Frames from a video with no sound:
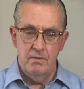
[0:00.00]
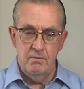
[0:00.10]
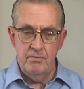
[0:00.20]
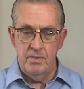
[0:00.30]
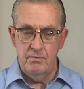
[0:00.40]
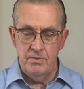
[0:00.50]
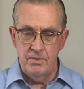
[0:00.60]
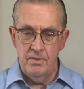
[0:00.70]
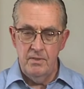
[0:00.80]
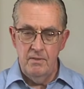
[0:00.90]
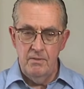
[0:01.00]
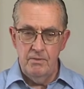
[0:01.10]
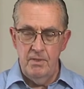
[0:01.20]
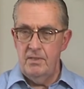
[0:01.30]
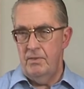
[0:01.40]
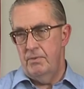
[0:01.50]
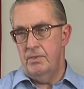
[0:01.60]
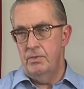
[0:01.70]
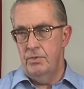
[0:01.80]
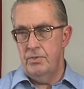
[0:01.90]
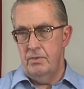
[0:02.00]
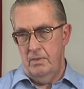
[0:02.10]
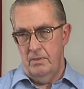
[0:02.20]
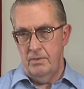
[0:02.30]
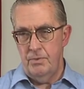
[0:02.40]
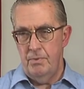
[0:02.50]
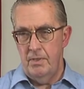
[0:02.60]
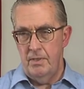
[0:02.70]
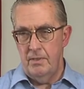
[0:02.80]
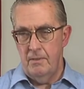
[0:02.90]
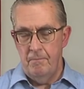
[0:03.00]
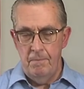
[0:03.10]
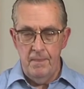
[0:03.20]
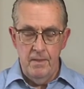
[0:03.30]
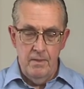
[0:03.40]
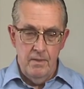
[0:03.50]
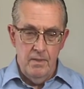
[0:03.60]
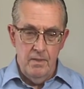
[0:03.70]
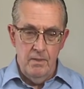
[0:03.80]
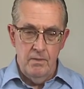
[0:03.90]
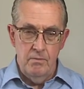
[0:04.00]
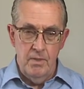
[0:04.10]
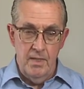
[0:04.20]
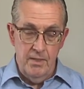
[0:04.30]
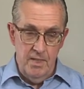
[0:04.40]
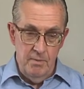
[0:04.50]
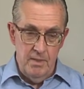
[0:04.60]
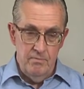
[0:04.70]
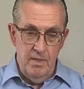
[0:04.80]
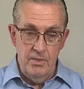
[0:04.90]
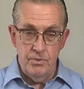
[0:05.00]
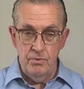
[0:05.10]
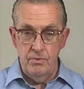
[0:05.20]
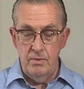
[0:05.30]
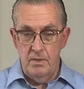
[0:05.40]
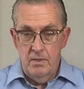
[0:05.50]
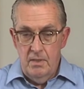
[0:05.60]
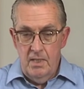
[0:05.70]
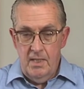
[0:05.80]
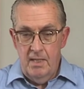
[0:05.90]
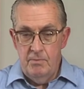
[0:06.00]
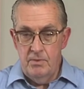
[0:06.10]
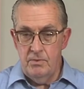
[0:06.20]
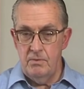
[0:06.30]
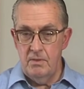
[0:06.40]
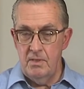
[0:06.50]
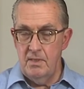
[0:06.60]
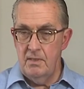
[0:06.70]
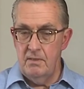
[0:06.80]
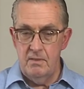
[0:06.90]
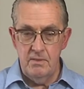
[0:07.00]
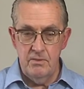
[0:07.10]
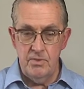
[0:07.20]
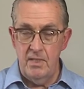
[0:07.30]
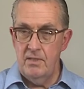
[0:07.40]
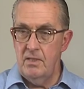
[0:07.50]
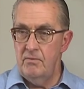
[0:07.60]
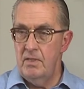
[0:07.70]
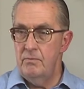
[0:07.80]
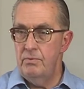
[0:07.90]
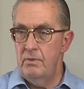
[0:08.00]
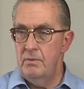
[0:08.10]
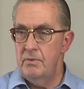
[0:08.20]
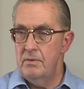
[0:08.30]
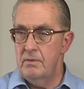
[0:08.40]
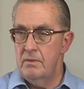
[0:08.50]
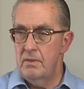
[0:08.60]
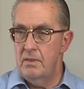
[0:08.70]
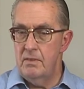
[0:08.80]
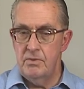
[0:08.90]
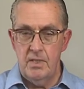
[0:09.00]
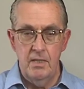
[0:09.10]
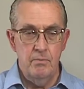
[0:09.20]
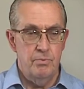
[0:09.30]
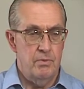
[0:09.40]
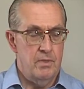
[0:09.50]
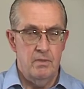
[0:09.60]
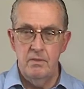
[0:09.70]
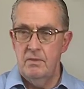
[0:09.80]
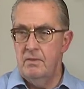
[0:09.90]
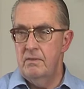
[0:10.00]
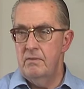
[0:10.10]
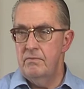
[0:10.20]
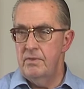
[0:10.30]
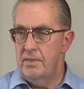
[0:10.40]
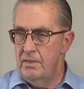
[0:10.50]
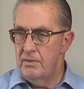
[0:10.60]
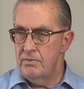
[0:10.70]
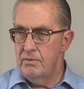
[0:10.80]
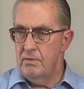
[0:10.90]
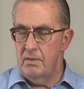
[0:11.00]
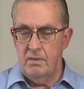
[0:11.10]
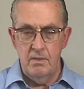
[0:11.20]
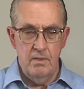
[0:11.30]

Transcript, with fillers: of living was greatly reduced during this period. And when I came out of high school, I came into a society of unemployment, and I was unemployed for years, and